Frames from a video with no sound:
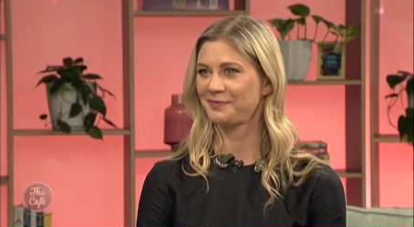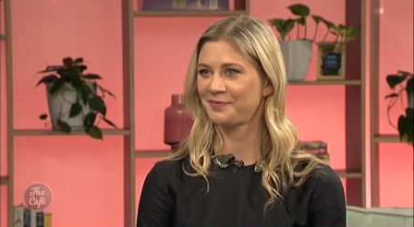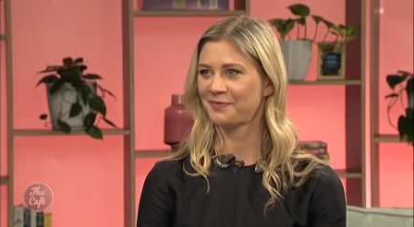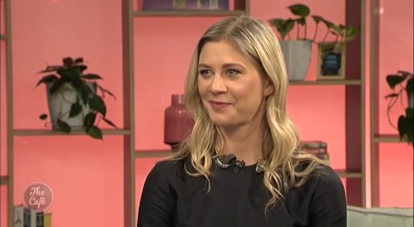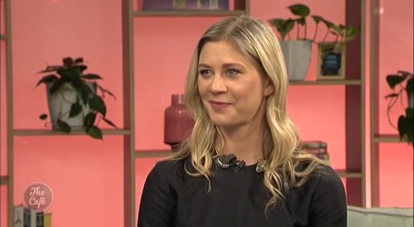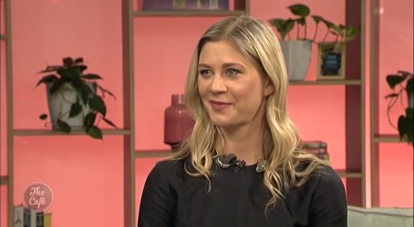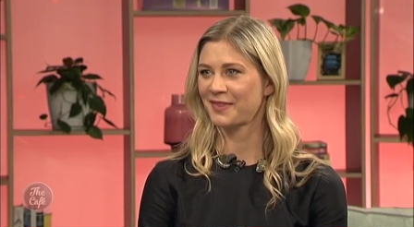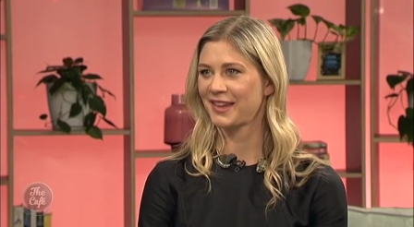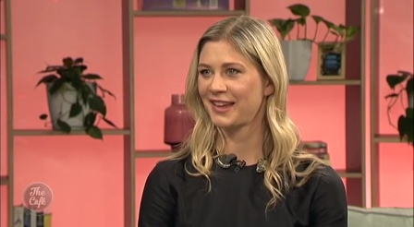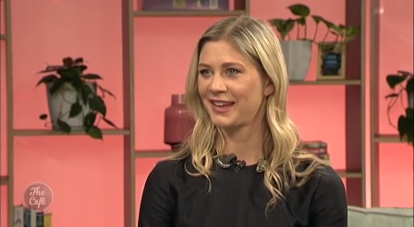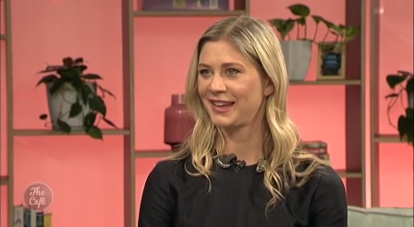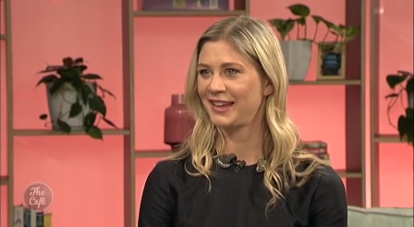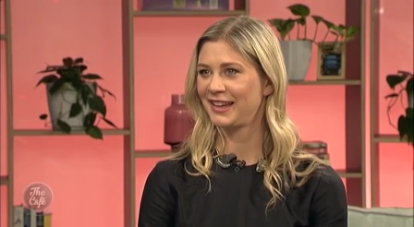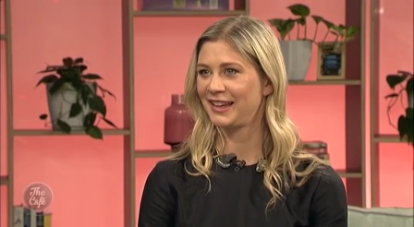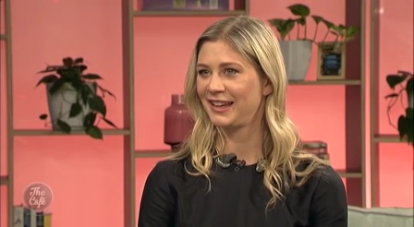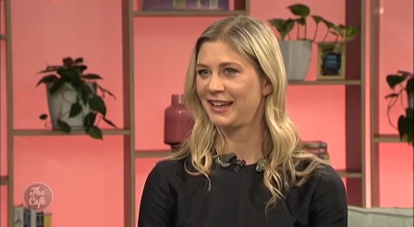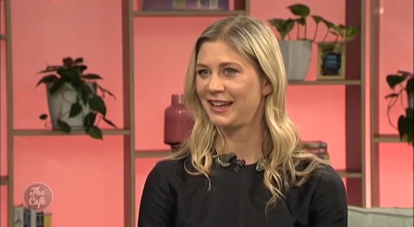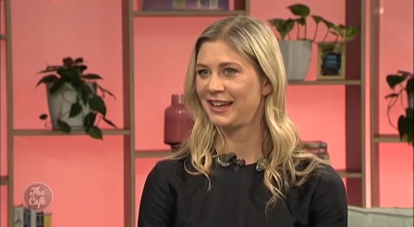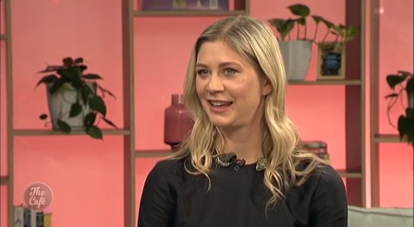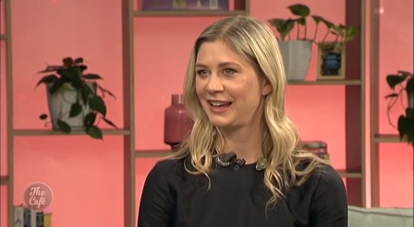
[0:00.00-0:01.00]
Hmm.
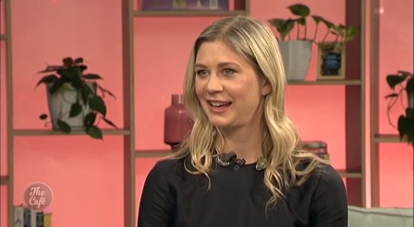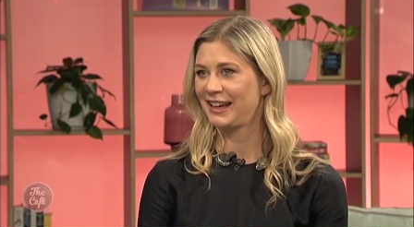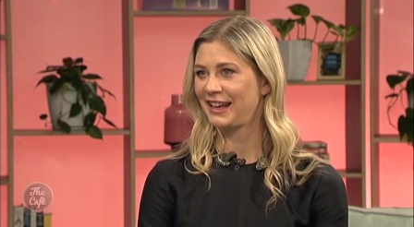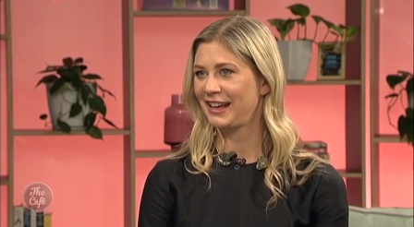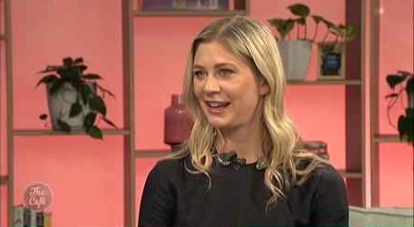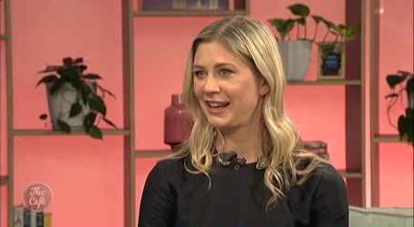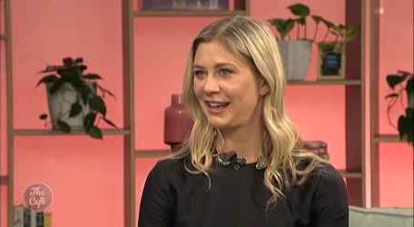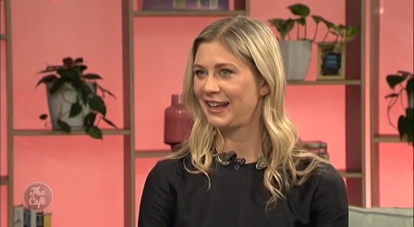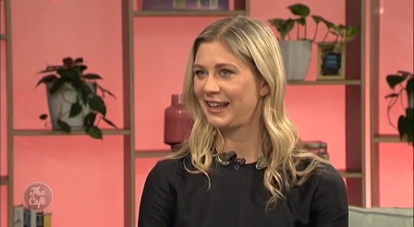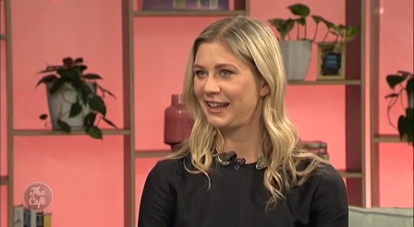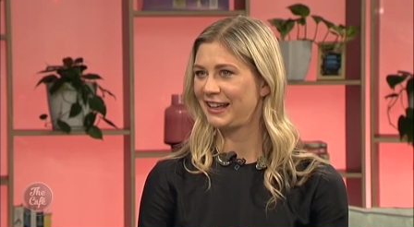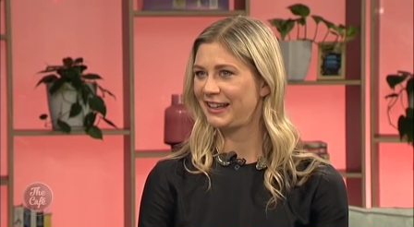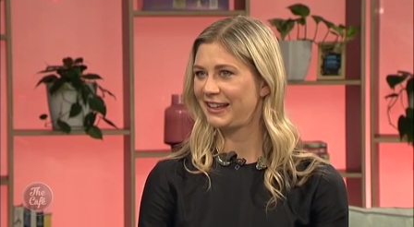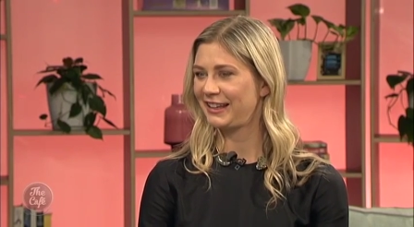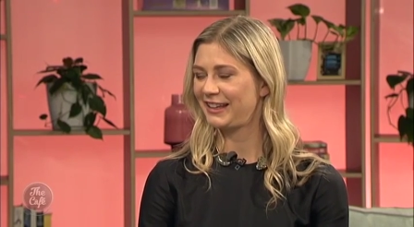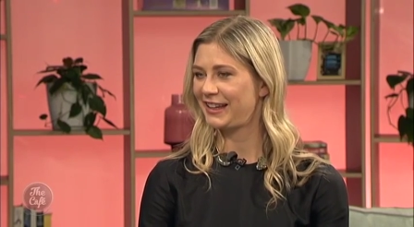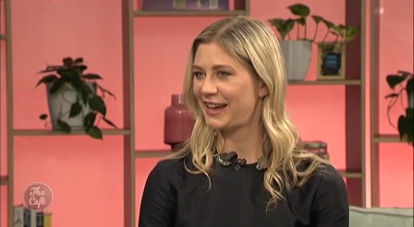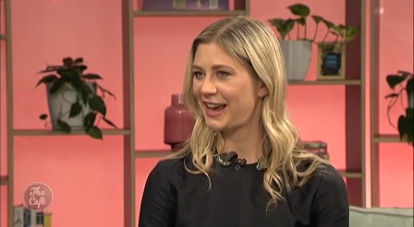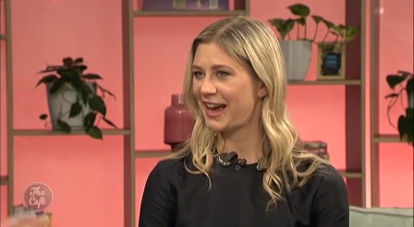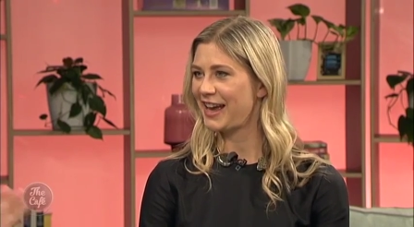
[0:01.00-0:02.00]

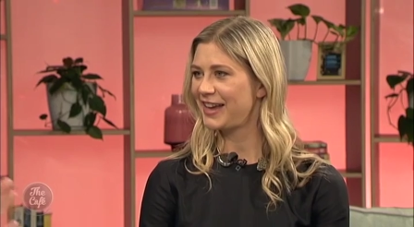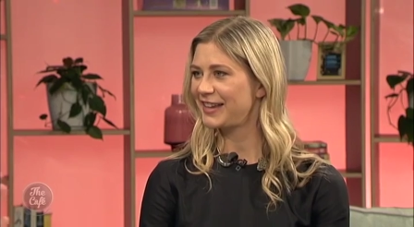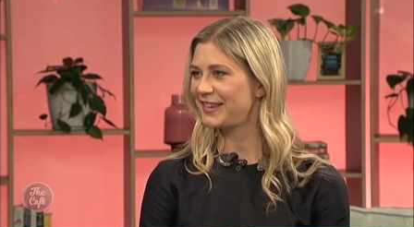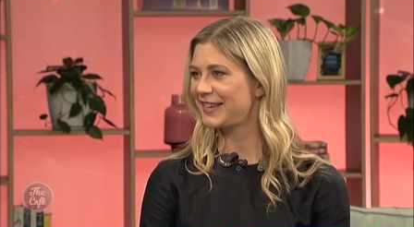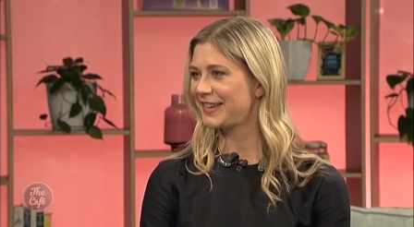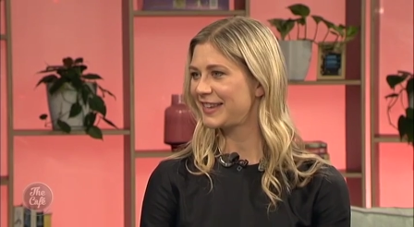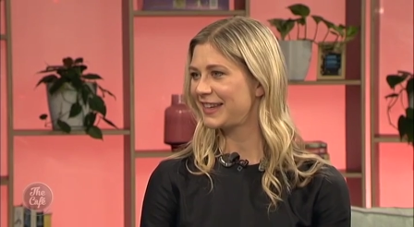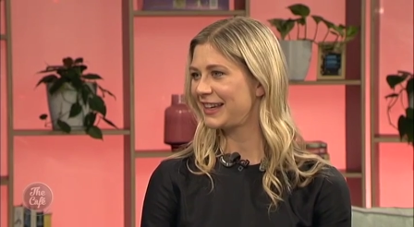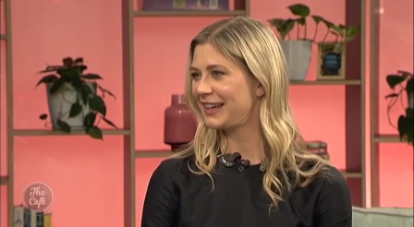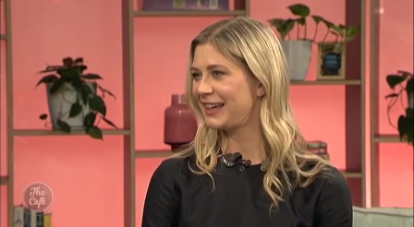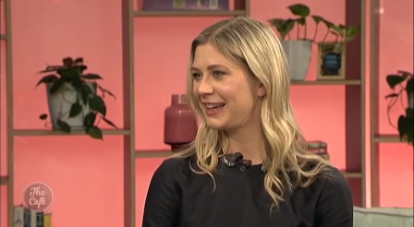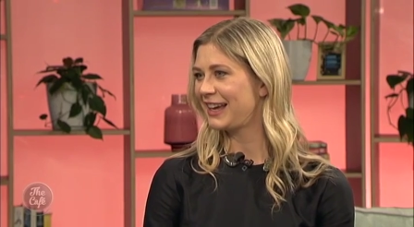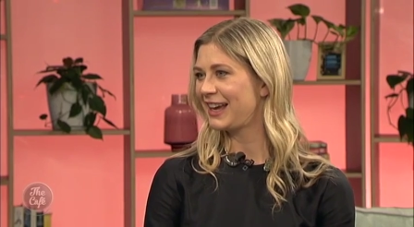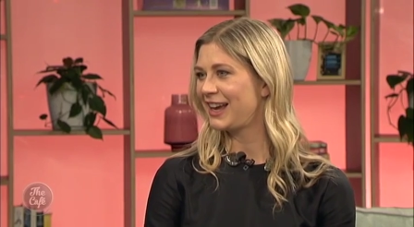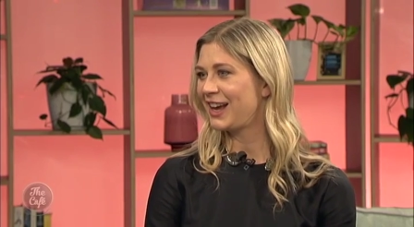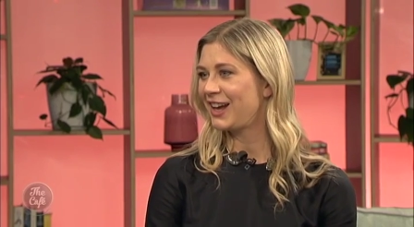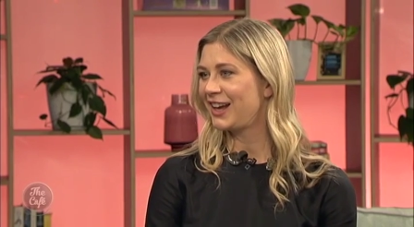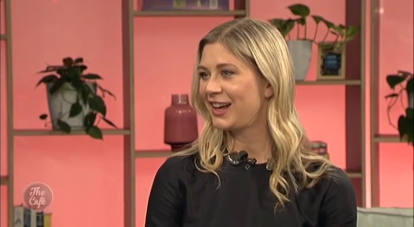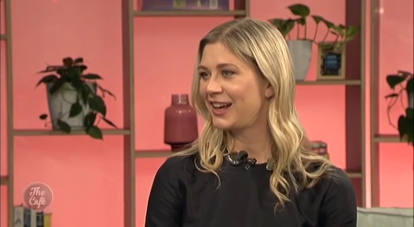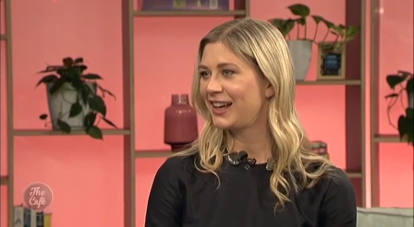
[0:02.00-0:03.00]
Can yes. we wear what we
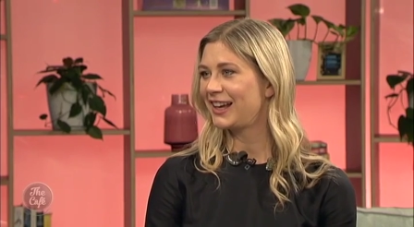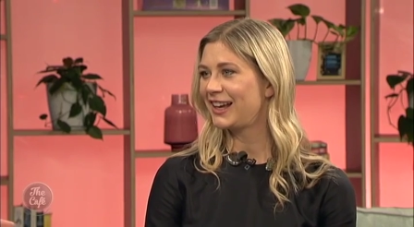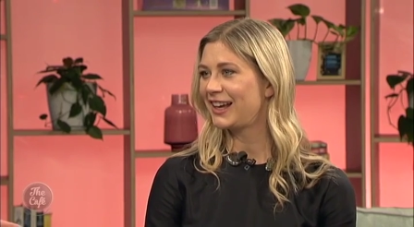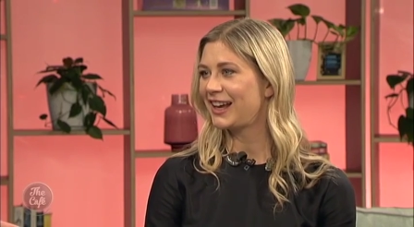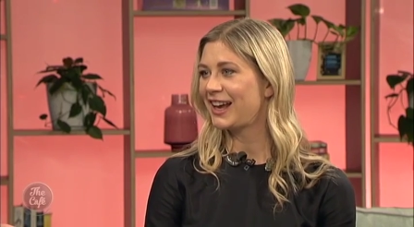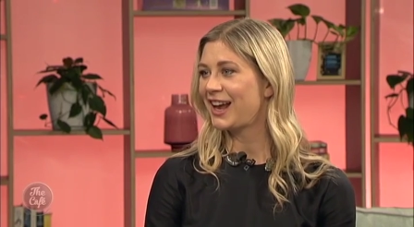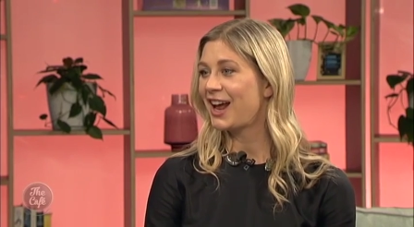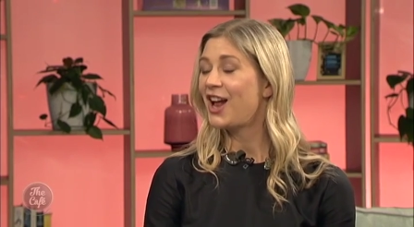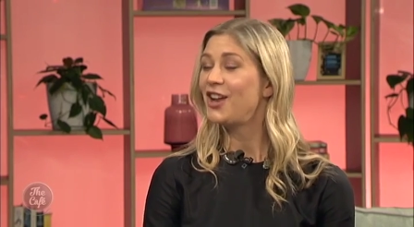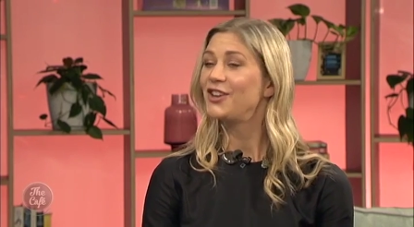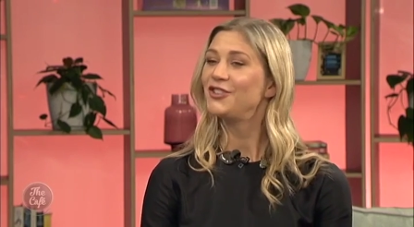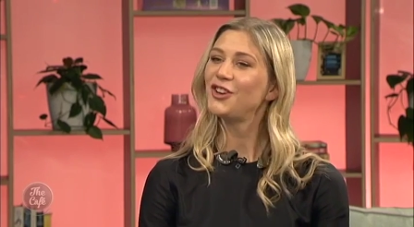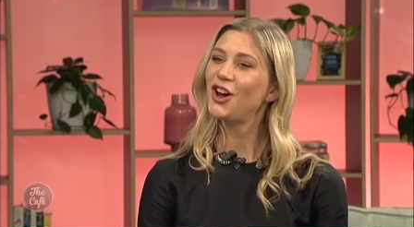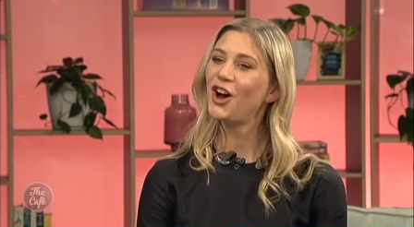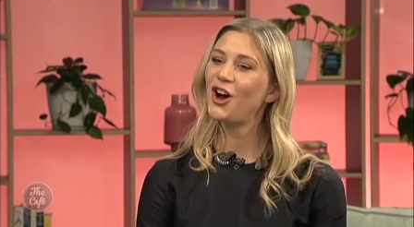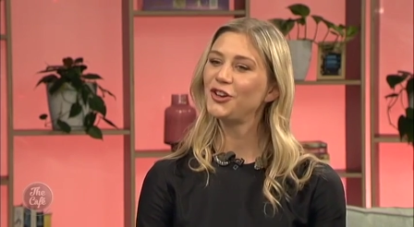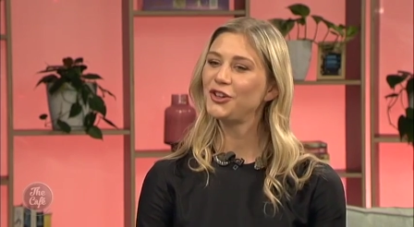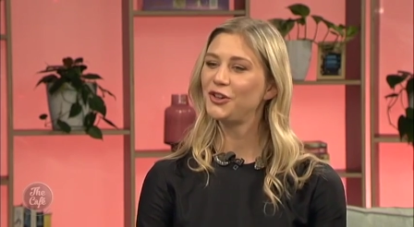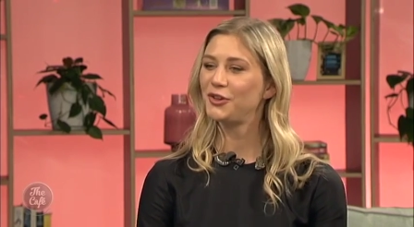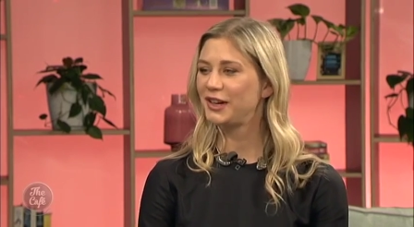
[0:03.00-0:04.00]
want or what should we be doing?
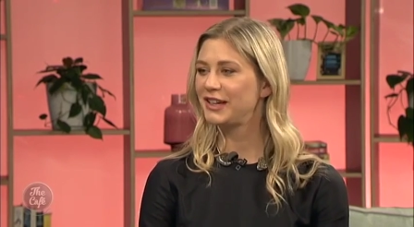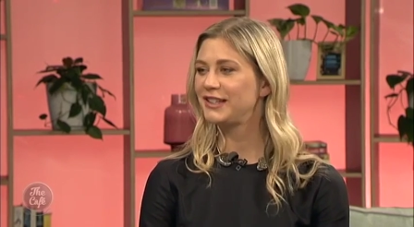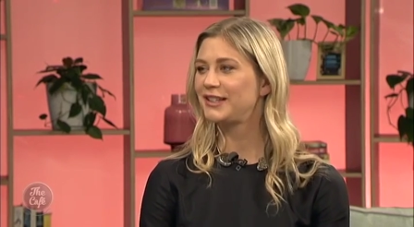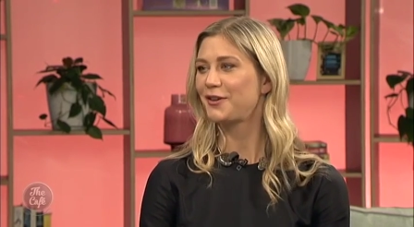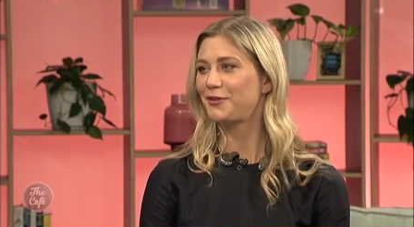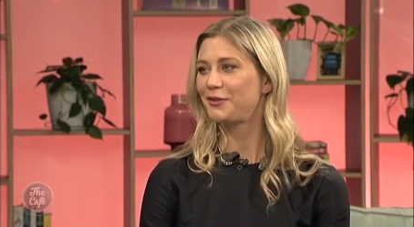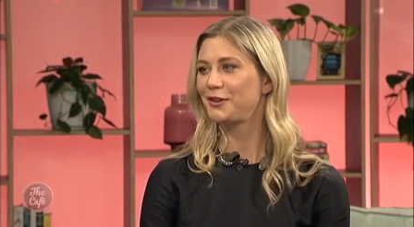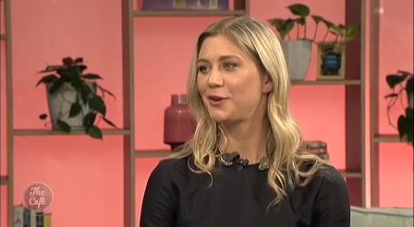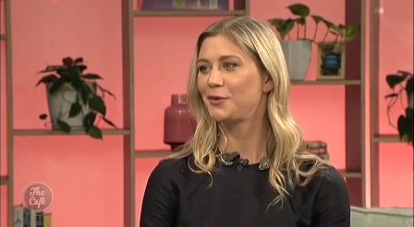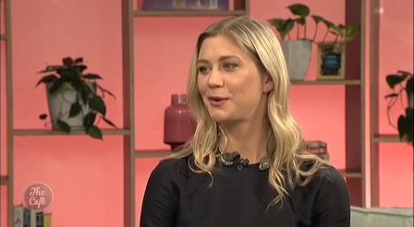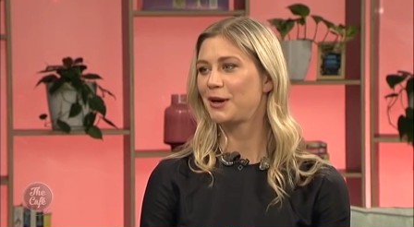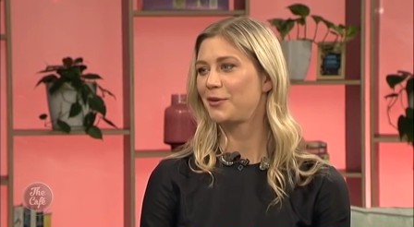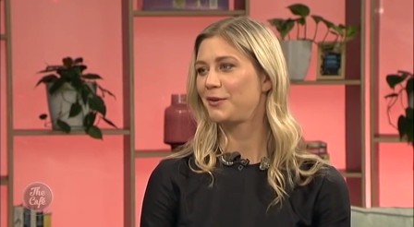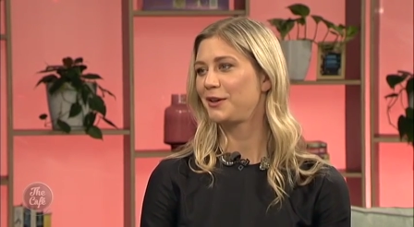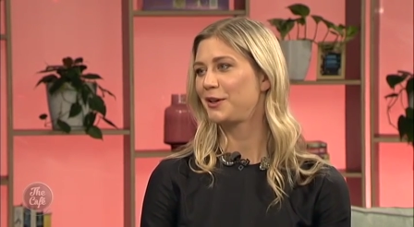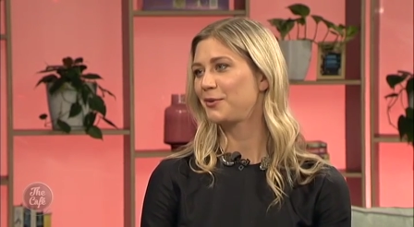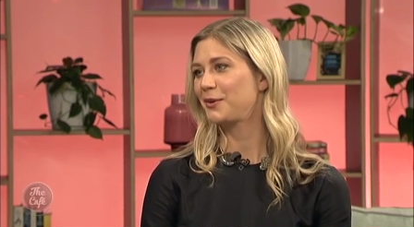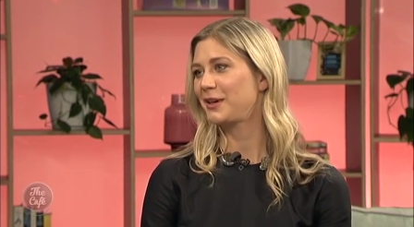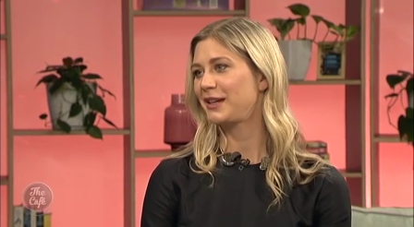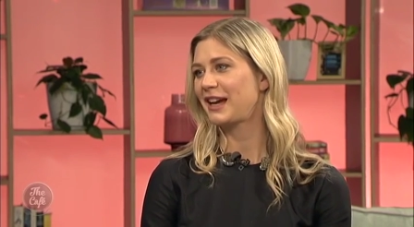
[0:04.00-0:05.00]
No, you can definitely
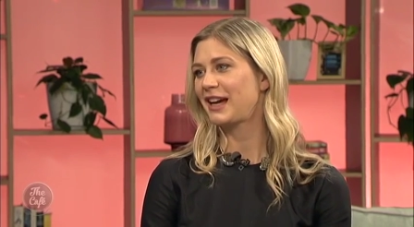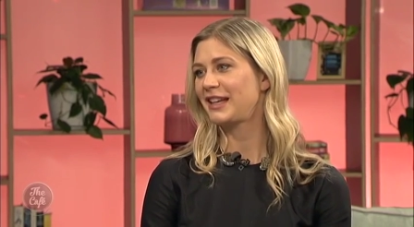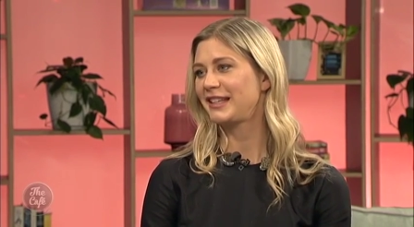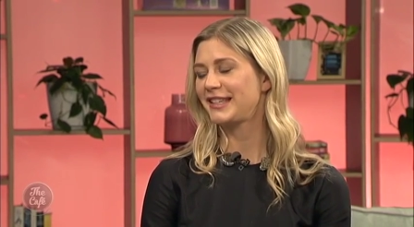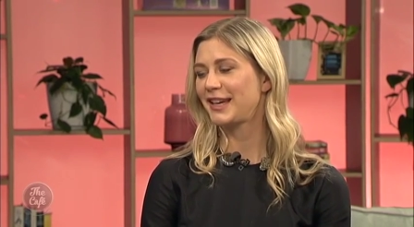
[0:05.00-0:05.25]
wear what you want.